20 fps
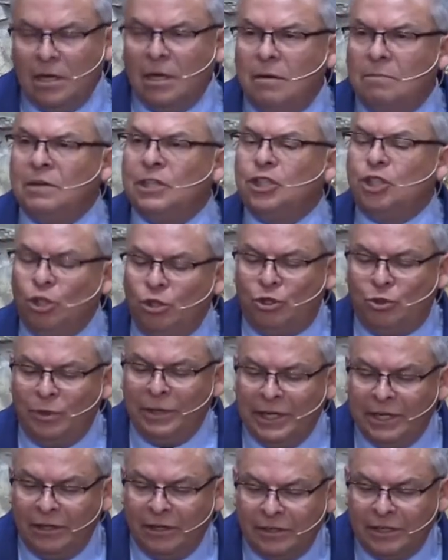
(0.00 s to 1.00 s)
but due to
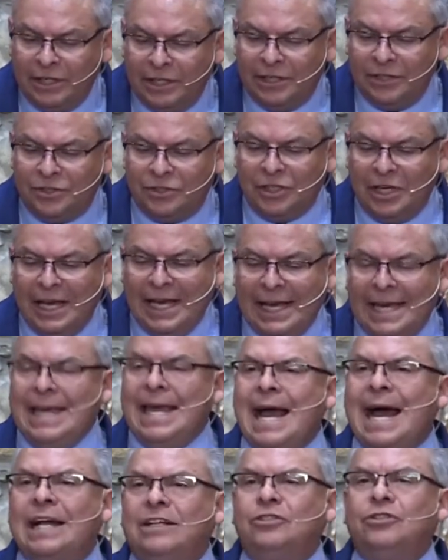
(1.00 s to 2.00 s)
illness,
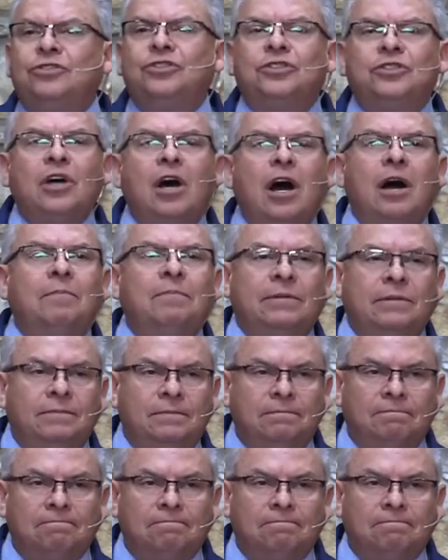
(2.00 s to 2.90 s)
he had to stop